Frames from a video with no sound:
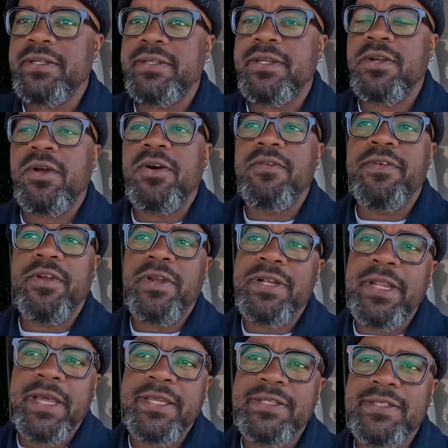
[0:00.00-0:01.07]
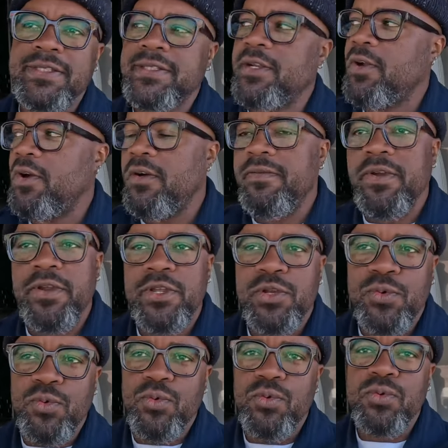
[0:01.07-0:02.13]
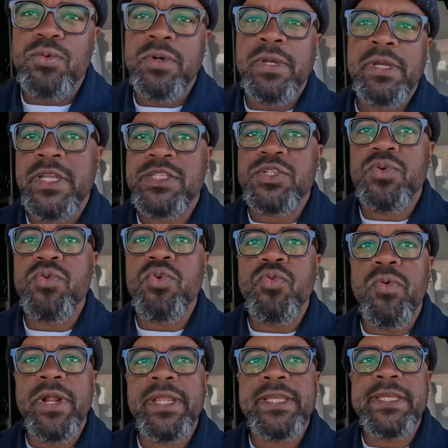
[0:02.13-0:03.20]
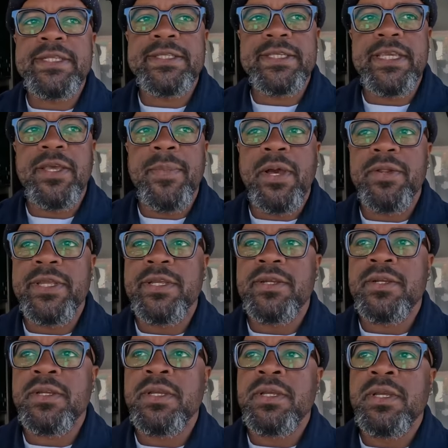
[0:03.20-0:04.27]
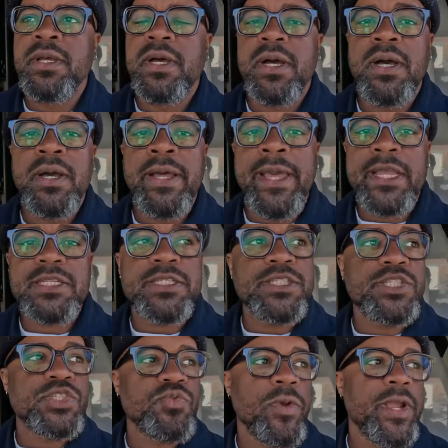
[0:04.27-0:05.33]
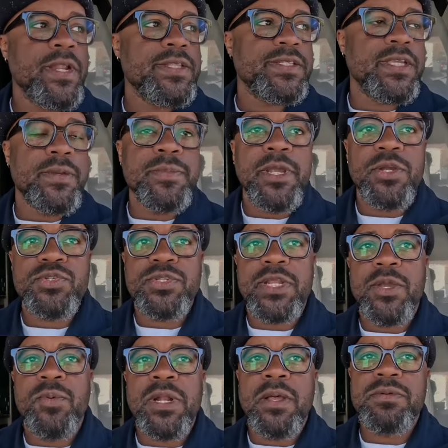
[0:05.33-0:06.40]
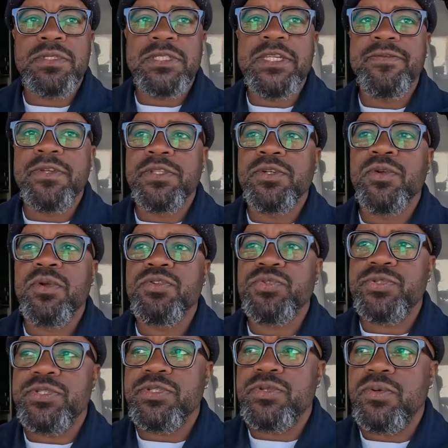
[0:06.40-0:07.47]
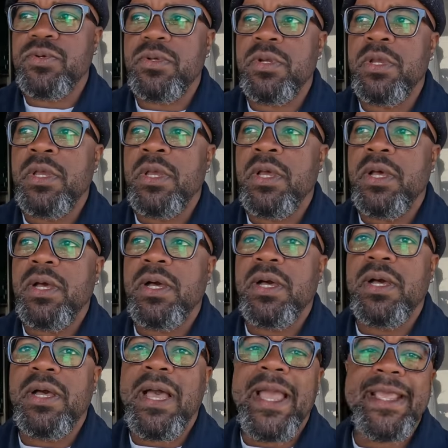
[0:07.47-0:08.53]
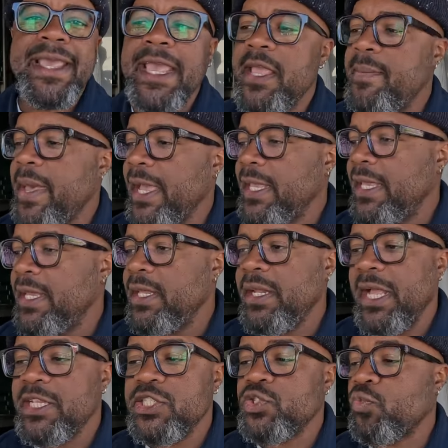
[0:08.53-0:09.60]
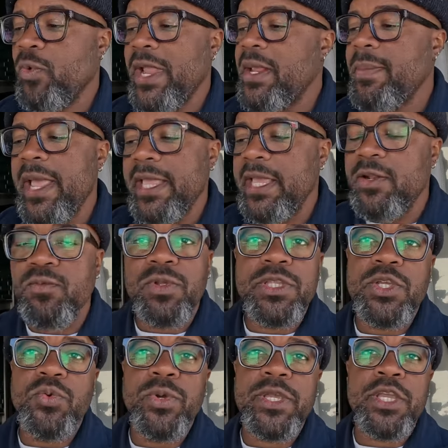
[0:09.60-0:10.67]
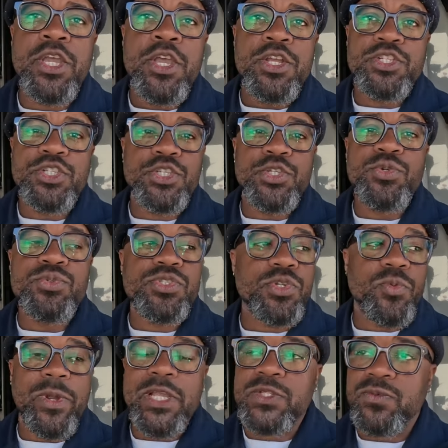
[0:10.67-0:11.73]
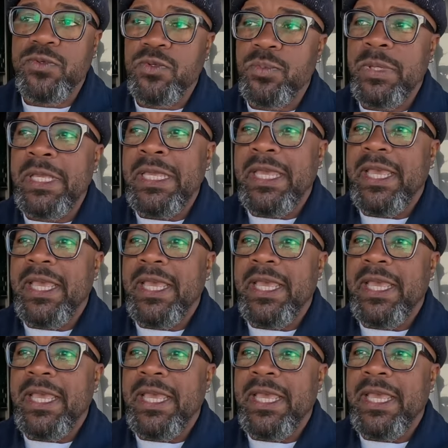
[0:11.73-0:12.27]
They're all very nice. They're all very cool. It's cool running into him out here. Uh, I actually just ran into him yesterday when I was leaving the grocery store. Uh, I came back in. I just ran back in really quick to use the restroom.